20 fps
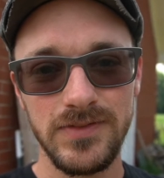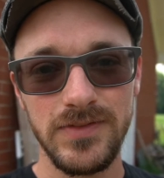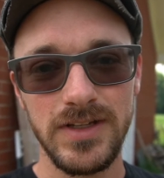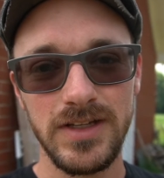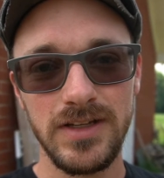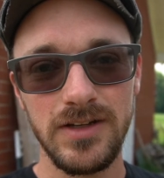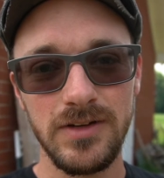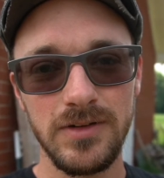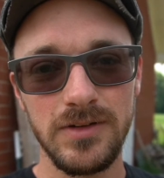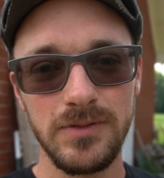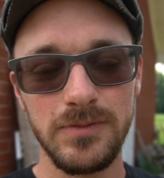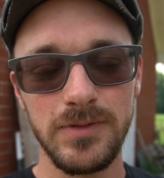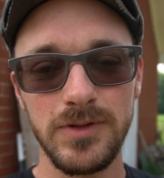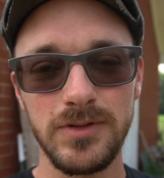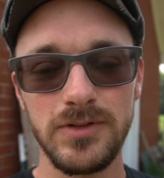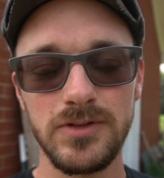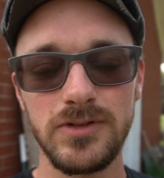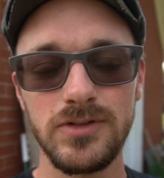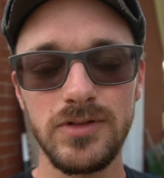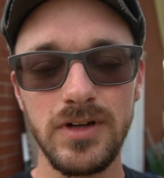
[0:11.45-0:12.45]
video that we
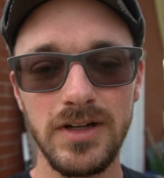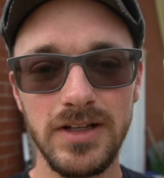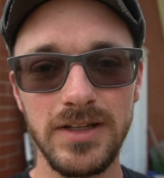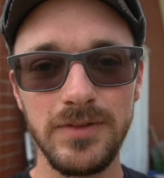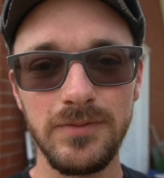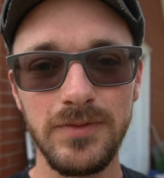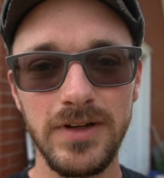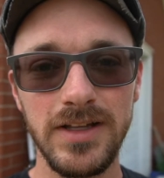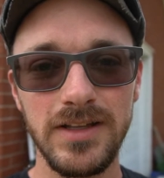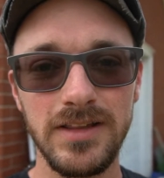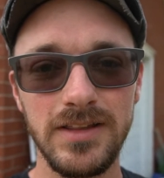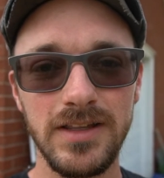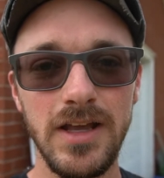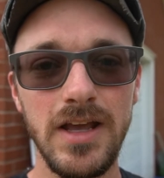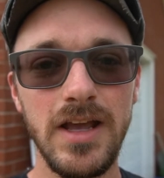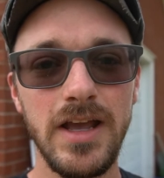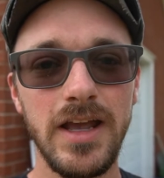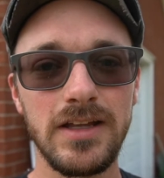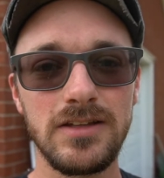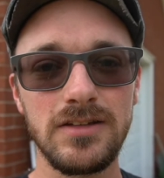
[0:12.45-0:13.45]
were struggling with.
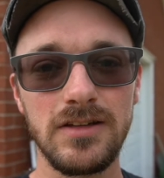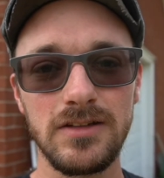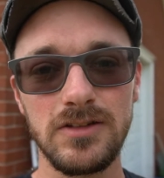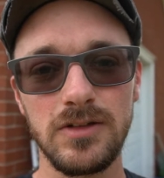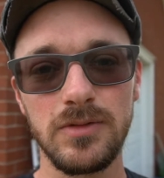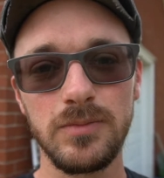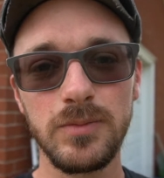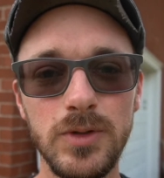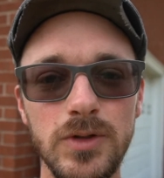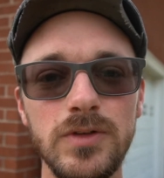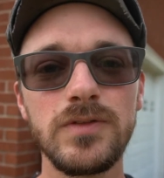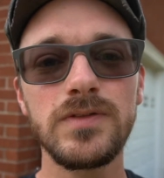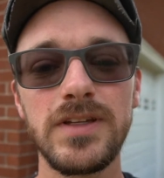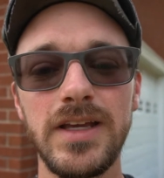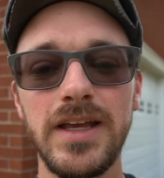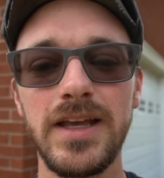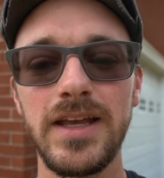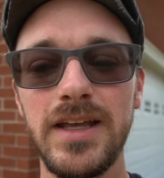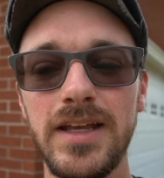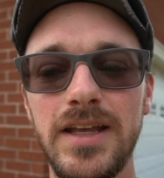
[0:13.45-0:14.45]
It's also move
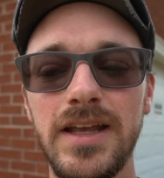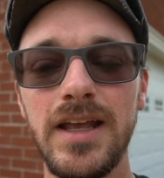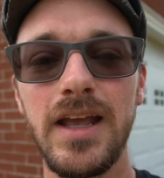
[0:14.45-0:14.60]
day,